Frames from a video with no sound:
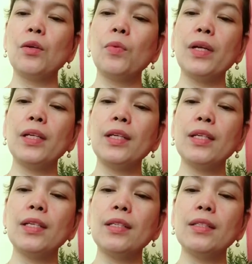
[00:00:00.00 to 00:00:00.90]
one
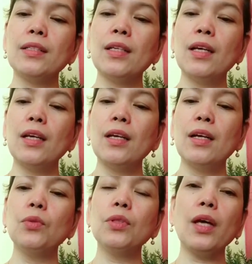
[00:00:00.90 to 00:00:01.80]
is
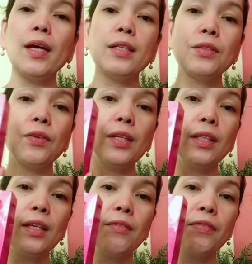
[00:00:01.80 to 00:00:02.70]
Smooth
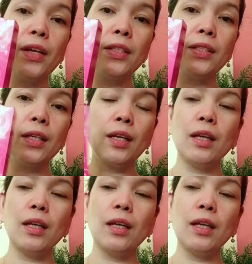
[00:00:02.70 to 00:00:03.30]
Hydrating Facial